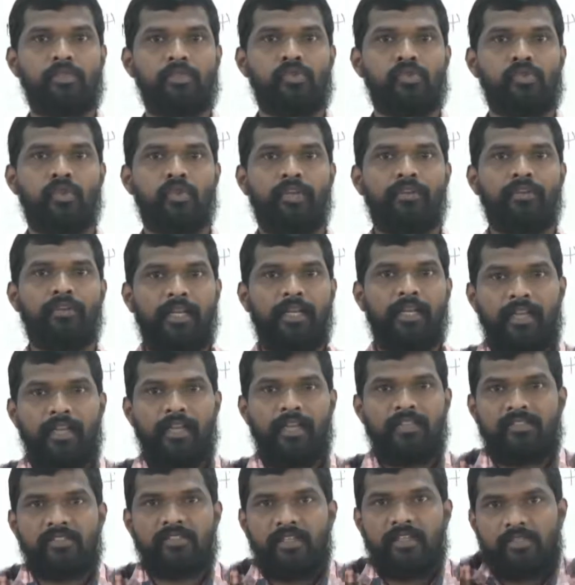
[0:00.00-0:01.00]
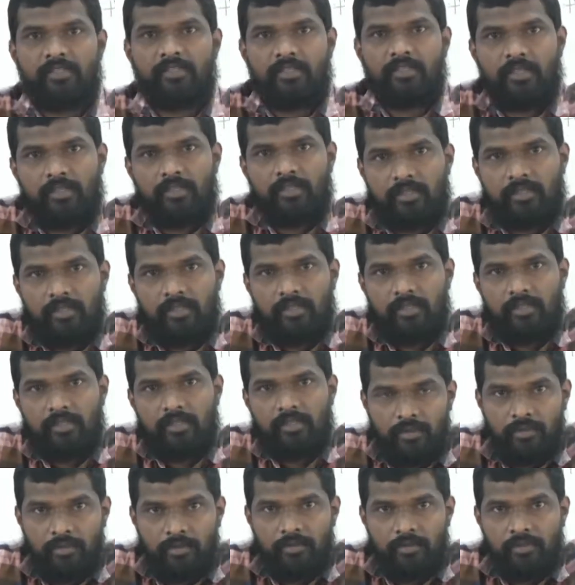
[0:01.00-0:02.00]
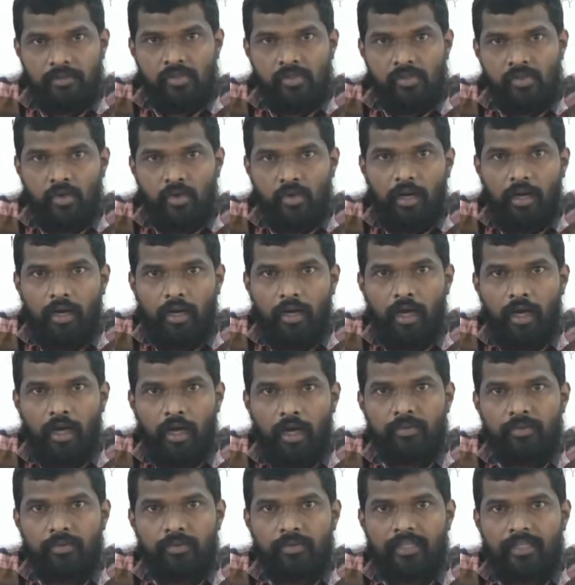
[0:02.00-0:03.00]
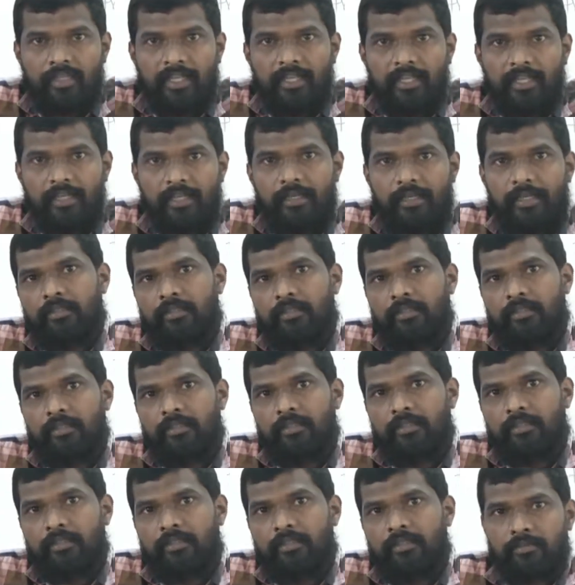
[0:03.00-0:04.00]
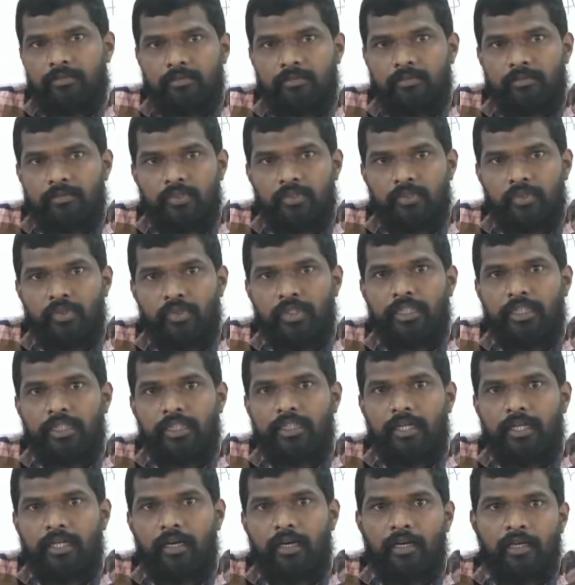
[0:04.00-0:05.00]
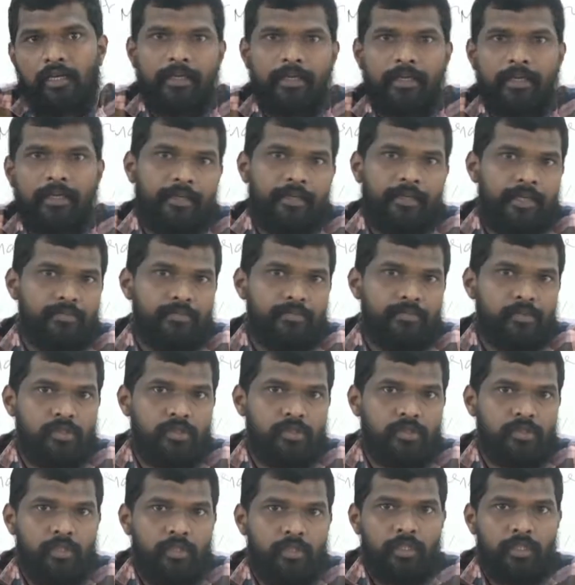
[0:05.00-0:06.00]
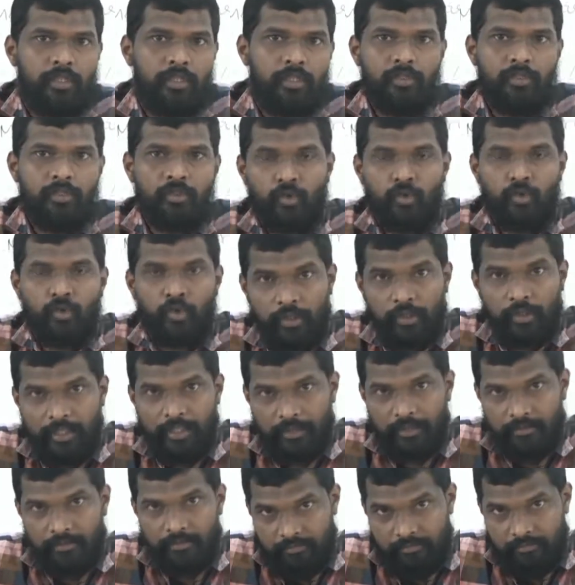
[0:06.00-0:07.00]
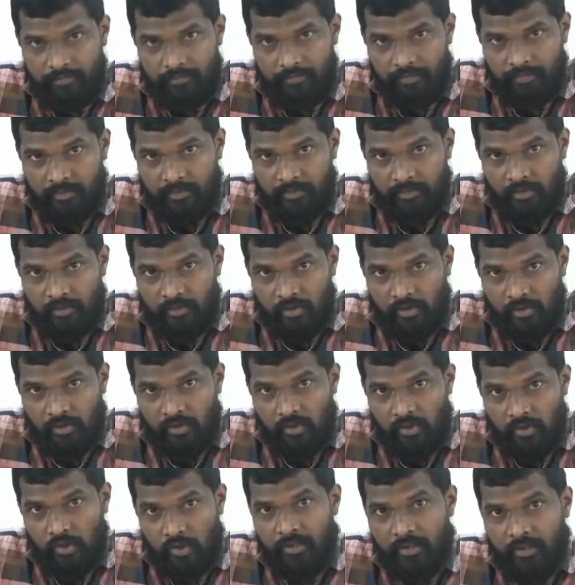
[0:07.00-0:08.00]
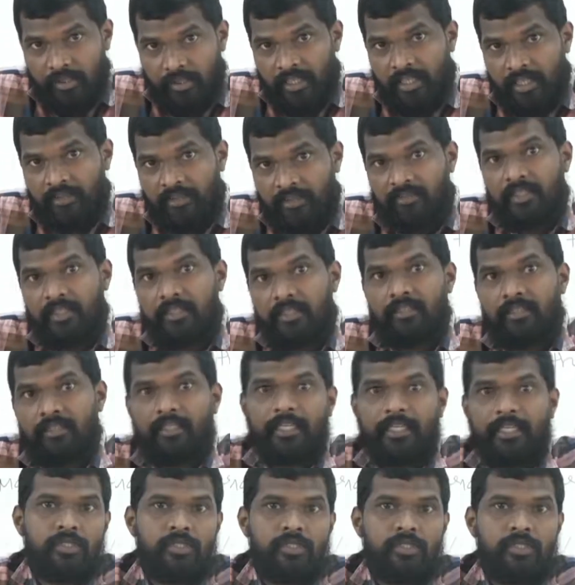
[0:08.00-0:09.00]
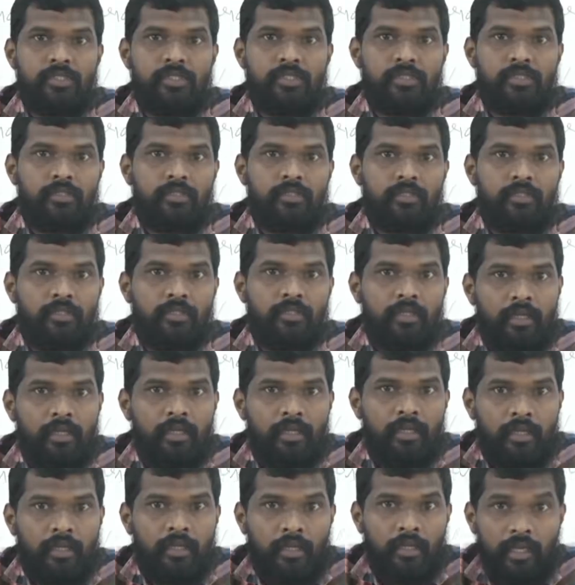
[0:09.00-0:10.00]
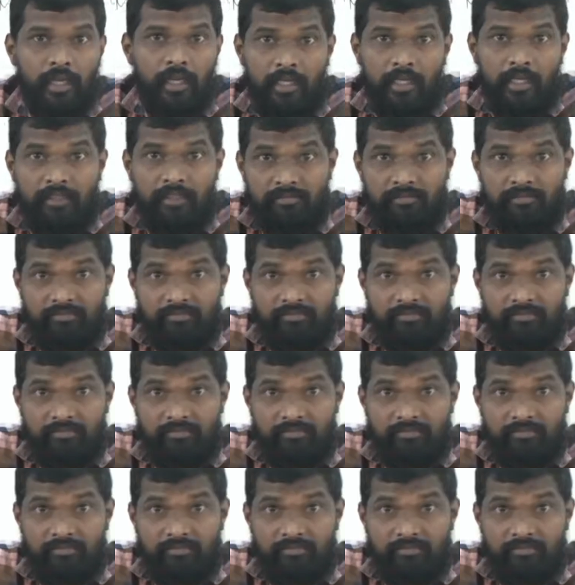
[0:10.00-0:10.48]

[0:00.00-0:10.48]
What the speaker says: So your ancestors, so how they lived during the earlier times, you know that. So they lived in caves and